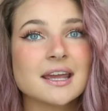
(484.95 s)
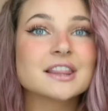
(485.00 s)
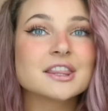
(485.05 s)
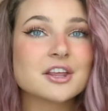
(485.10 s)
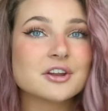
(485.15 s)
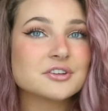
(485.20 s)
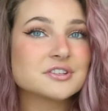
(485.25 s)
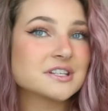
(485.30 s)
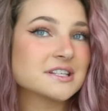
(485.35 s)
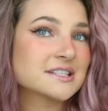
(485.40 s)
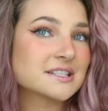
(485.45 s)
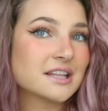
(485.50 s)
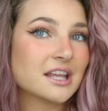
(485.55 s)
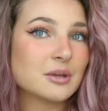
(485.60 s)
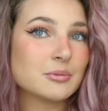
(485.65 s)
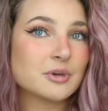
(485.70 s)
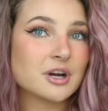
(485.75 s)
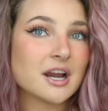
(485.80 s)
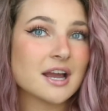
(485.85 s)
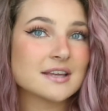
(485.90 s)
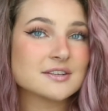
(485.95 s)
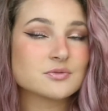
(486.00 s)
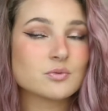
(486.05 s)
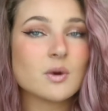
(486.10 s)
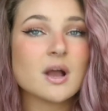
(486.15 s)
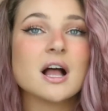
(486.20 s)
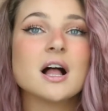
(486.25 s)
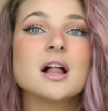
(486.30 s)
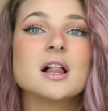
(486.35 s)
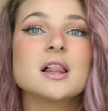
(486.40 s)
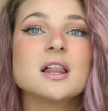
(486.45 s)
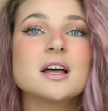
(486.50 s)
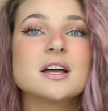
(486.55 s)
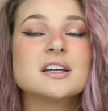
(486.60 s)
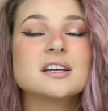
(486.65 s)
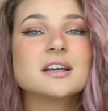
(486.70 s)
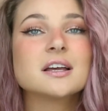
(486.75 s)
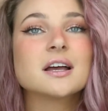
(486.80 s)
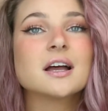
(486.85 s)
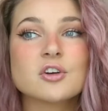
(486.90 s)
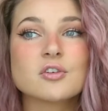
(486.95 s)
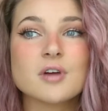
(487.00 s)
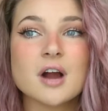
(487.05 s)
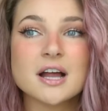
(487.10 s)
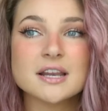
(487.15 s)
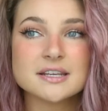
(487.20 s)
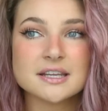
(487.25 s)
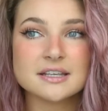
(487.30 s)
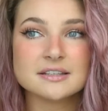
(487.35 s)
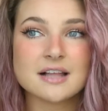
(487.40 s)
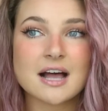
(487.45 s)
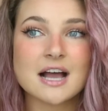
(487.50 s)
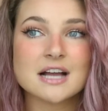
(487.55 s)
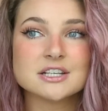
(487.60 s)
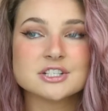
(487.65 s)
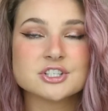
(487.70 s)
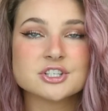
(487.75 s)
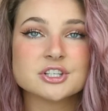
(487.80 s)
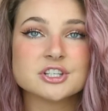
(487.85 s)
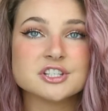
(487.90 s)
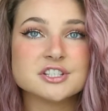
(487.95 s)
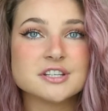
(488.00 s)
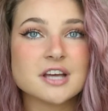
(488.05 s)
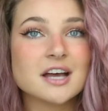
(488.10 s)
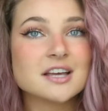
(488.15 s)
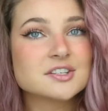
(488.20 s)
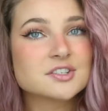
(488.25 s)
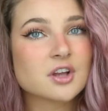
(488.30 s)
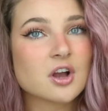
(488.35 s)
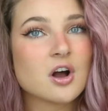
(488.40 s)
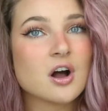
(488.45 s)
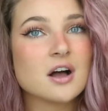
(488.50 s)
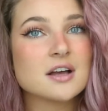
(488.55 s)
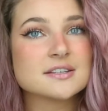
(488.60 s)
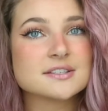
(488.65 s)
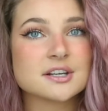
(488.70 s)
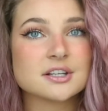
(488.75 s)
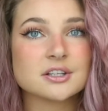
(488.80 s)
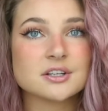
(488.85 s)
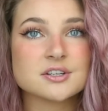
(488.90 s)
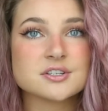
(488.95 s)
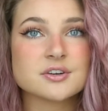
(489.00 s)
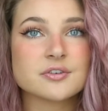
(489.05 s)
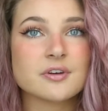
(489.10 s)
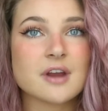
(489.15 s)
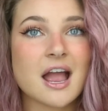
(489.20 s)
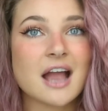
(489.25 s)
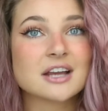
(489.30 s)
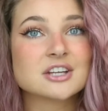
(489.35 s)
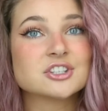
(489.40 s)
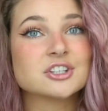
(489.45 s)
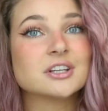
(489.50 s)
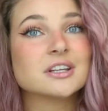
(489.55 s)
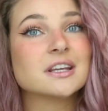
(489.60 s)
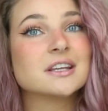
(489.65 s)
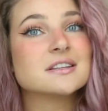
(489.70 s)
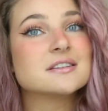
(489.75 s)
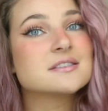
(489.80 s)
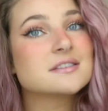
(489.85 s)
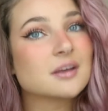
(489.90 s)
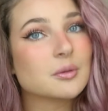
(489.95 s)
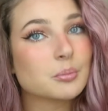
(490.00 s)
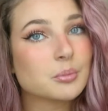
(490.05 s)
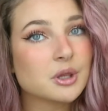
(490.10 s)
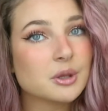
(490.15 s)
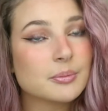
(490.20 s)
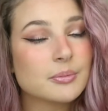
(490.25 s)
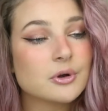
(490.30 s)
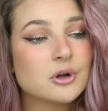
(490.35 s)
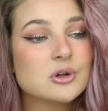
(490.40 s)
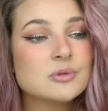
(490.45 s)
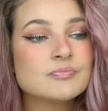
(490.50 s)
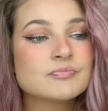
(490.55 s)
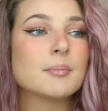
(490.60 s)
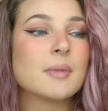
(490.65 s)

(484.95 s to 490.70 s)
Little disclaimer as well, Grande Lash does cause an allergic reaction in some people.